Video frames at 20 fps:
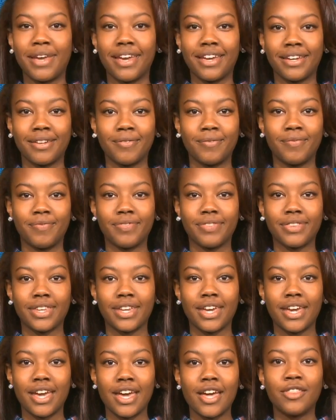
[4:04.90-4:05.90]
Megan.
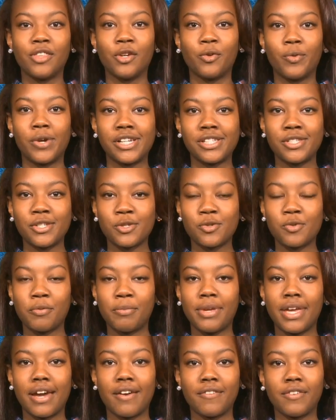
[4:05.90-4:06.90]
The wrestlers will
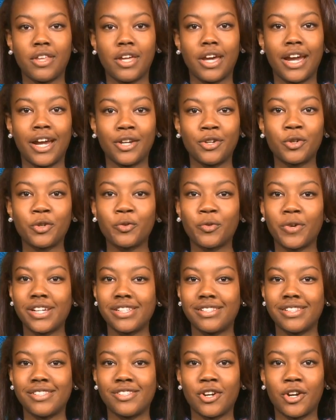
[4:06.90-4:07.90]
be having their annual
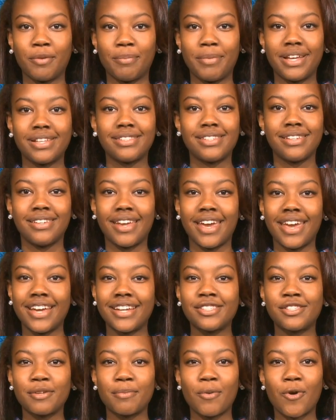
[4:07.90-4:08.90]
wrestling tournament today
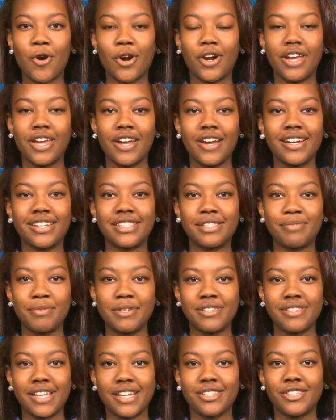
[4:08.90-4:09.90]
and tomorrow here at
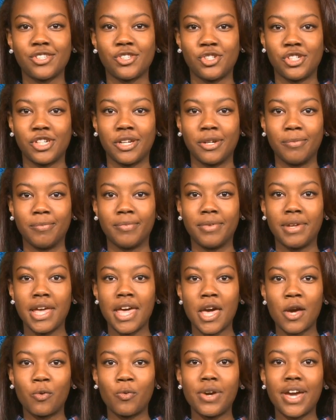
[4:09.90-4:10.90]
Smiths Station's Gym.
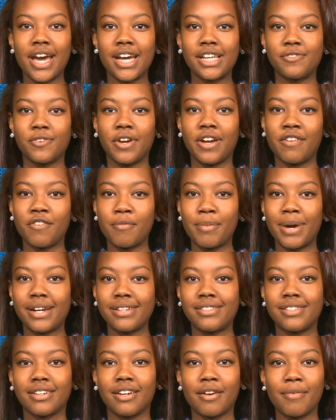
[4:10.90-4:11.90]
We ask for
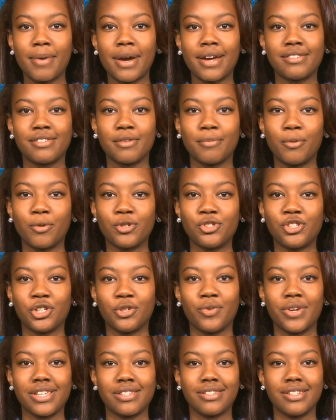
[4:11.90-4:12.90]
everybody to come out and support
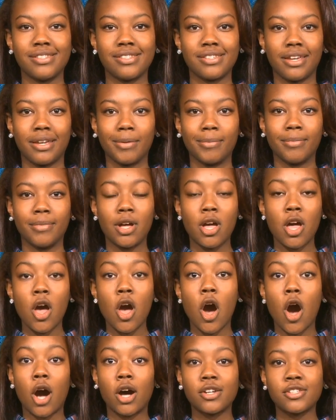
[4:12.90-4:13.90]
your wrestling team.
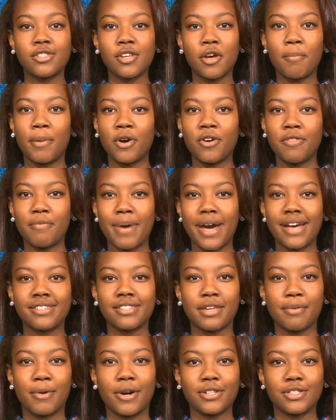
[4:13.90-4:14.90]
Also, both
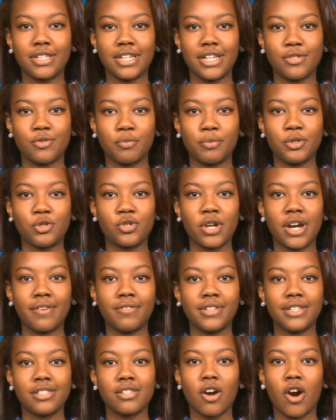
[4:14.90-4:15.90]
basketball teams will be
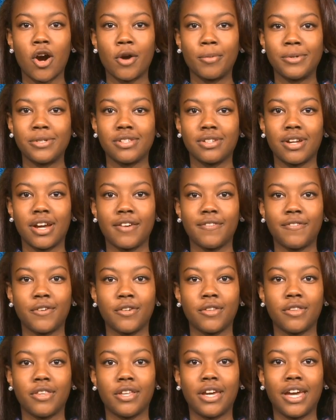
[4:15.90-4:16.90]
traveling to Auburn tonight
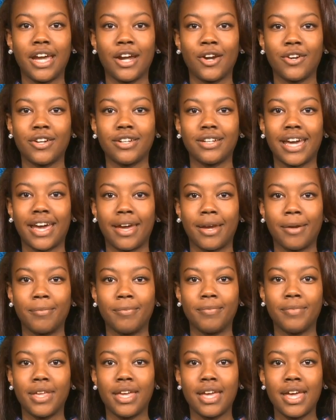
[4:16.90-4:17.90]
for the area
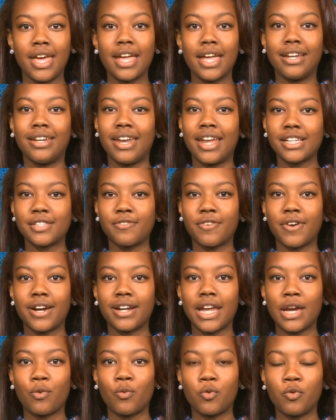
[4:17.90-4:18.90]
game. Next
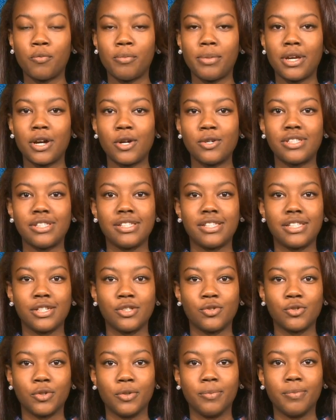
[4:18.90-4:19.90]
Friday, we will be hosting
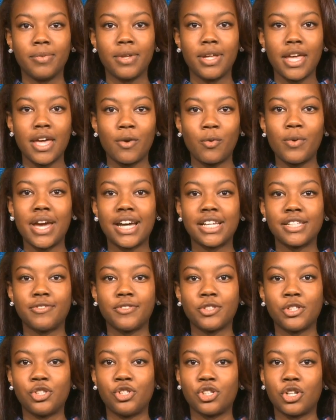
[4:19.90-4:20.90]
Central. We ask
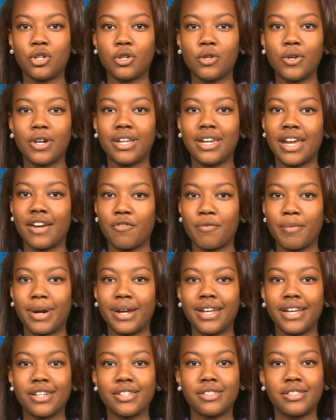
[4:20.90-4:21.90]
for the jungle and
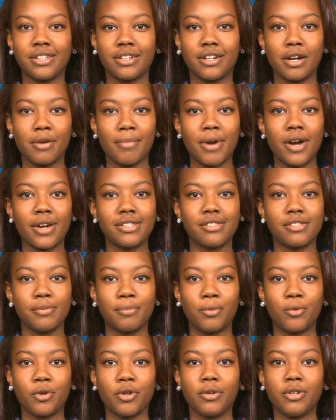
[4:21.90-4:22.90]
everybody else to come out and
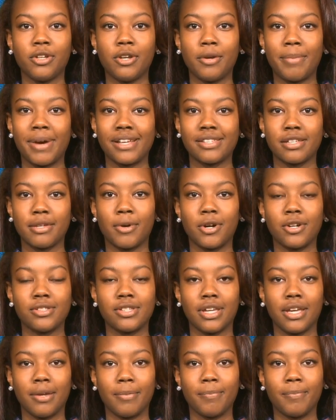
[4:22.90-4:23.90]
support your basketball
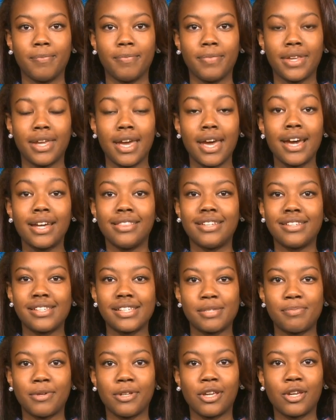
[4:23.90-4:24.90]
team. This
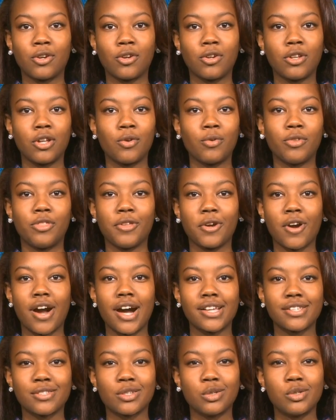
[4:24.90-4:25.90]
has been Kendall Long with your
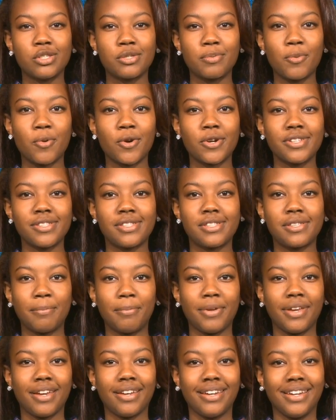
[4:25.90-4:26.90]
high school sports,
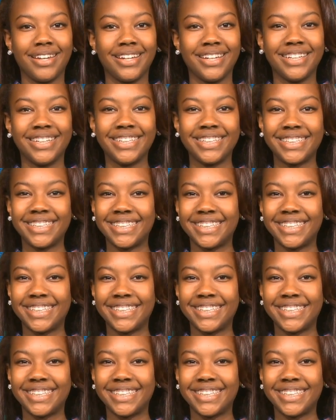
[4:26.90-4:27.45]
PNN.